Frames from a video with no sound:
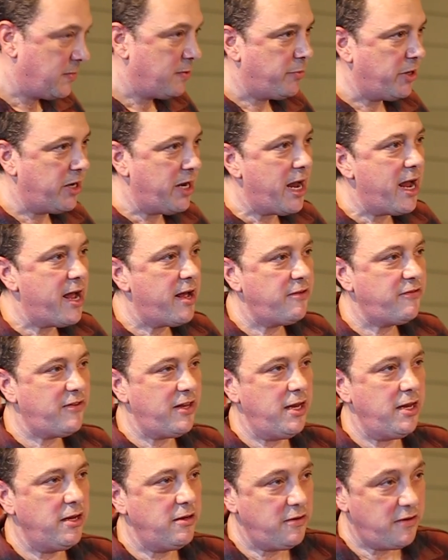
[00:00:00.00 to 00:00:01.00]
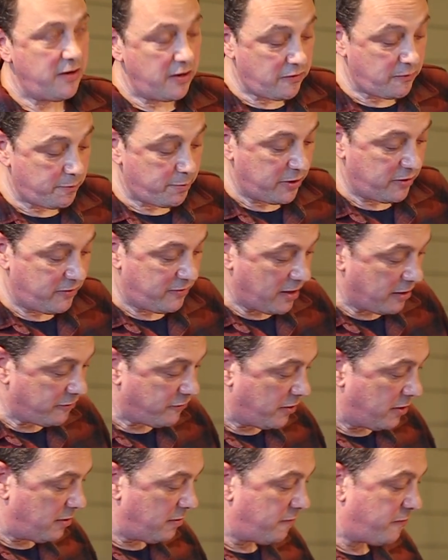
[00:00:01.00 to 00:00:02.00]
But as in
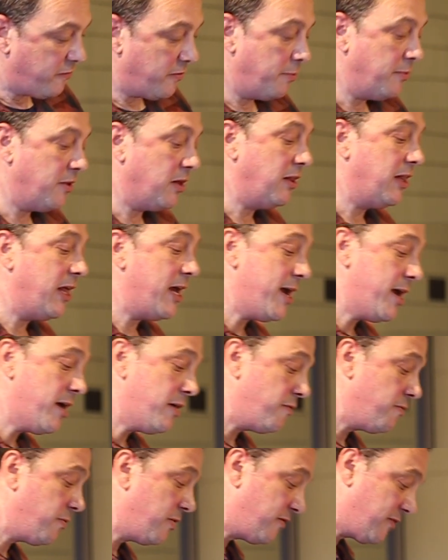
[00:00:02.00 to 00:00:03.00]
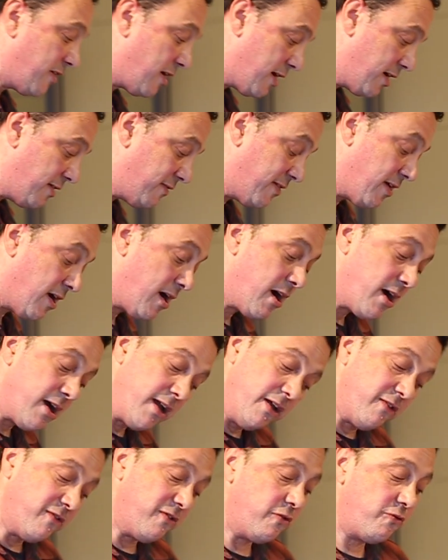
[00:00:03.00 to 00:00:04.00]
dispossession from the land resides the
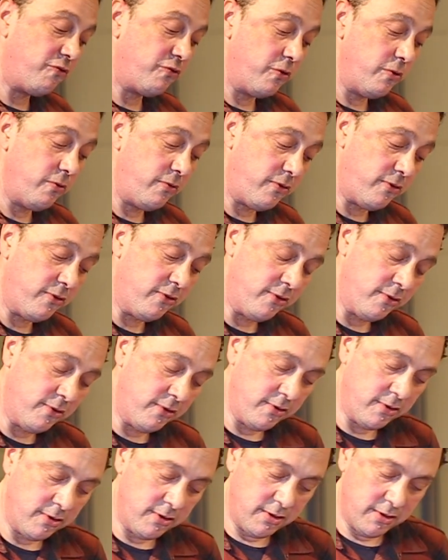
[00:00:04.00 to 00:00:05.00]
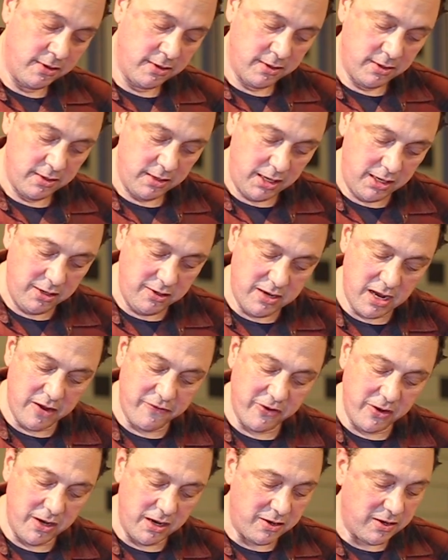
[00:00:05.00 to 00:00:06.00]
highest truth,
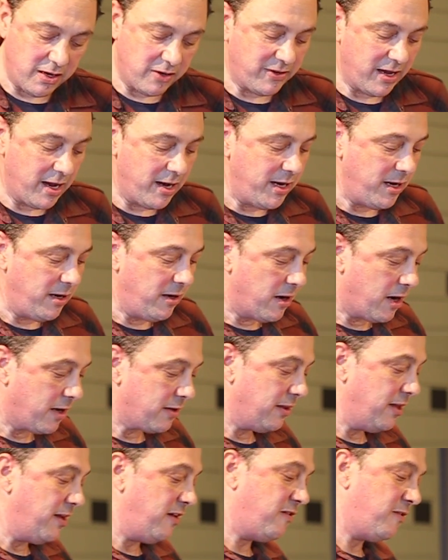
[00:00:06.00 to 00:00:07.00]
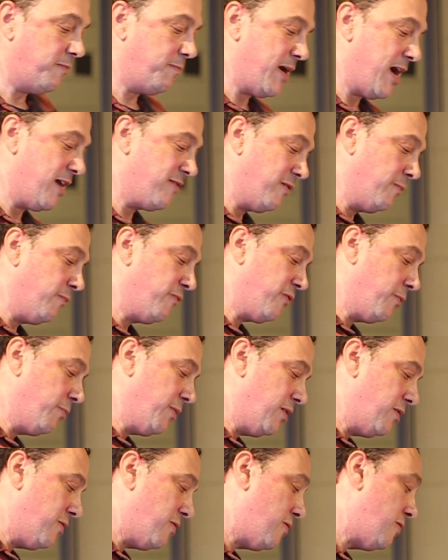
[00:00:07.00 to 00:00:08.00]
indefinite as any godly spasm from
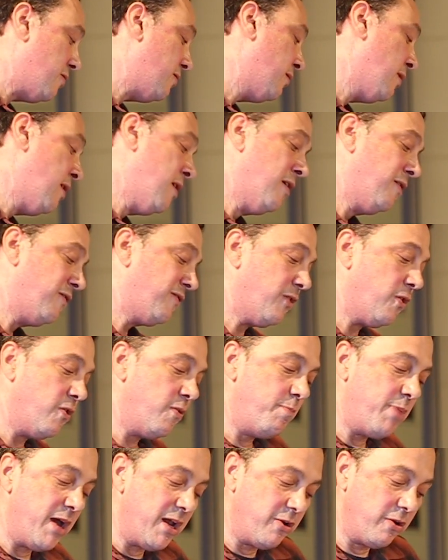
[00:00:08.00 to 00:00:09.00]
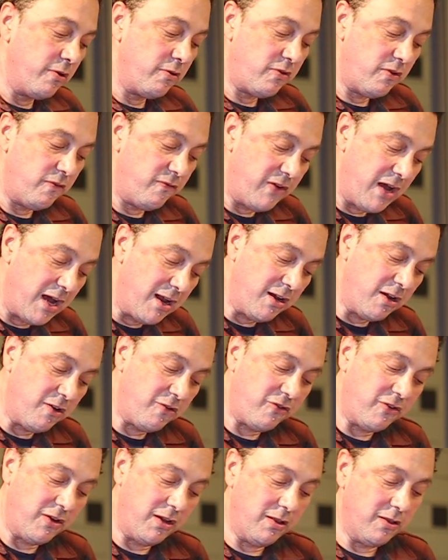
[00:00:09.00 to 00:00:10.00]
the null, so better to
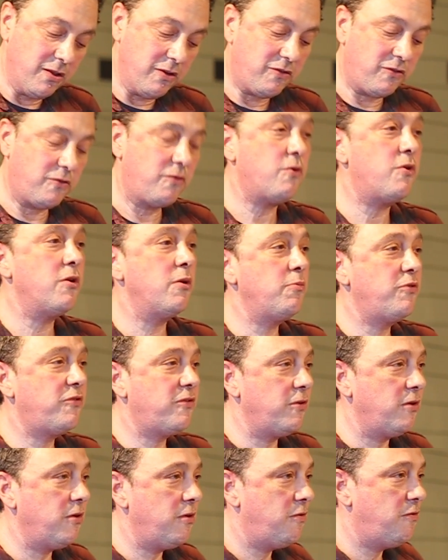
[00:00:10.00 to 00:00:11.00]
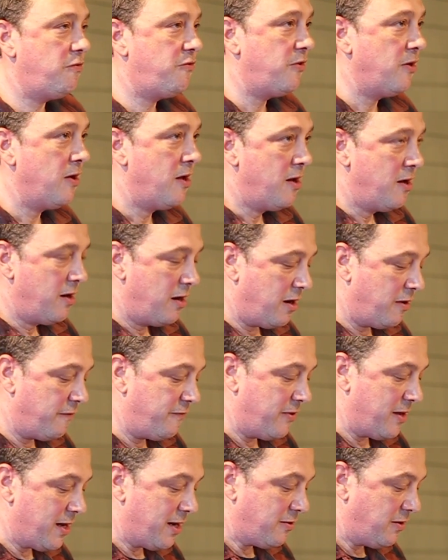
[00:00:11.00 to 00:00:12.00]
vanish in the storm surge
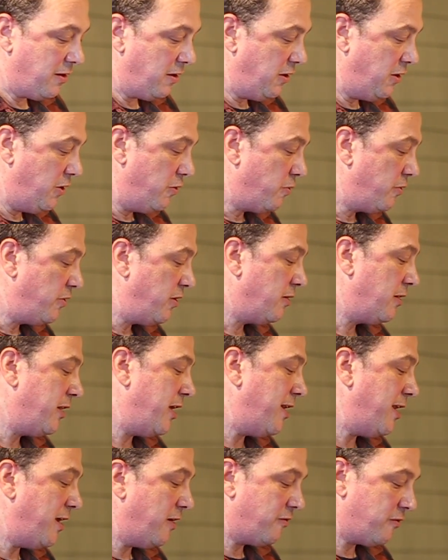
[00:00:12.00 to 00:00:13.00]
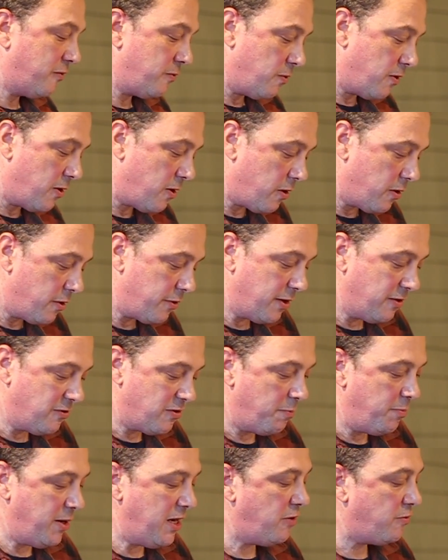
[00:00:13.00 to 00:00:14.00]
of that ululating squall than
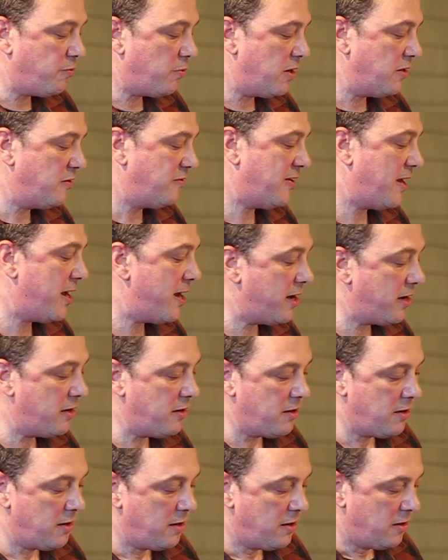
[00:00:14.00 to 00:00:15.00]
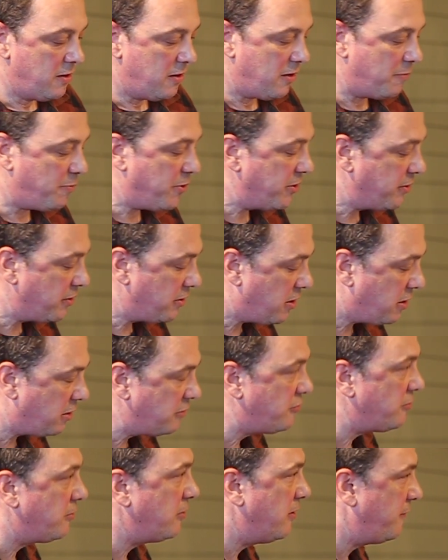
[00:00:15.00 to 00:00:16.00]
to beat one's head upon the
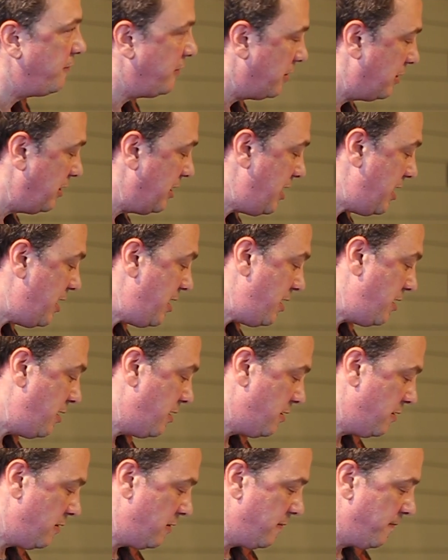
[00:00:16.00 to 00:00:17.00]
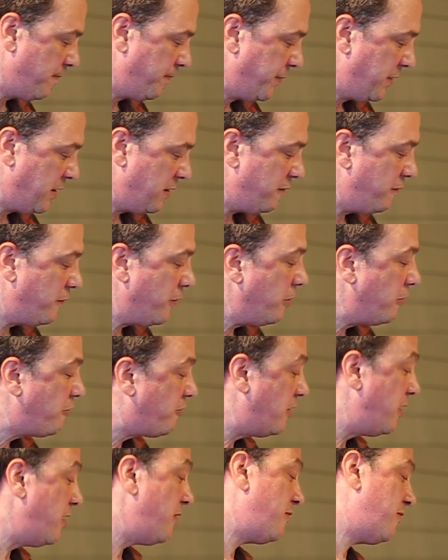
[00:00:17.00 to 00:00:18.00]
cudgel of the lee,
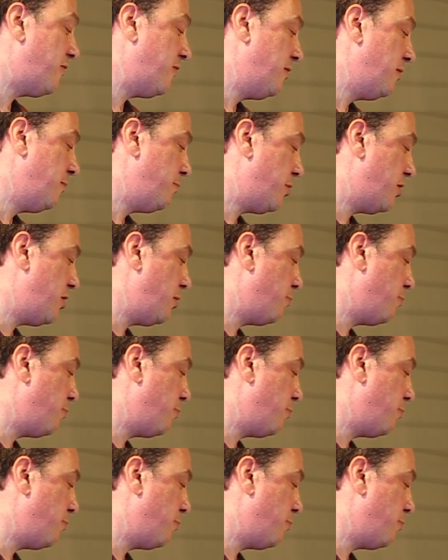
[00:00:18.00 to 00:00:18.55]
vergeless but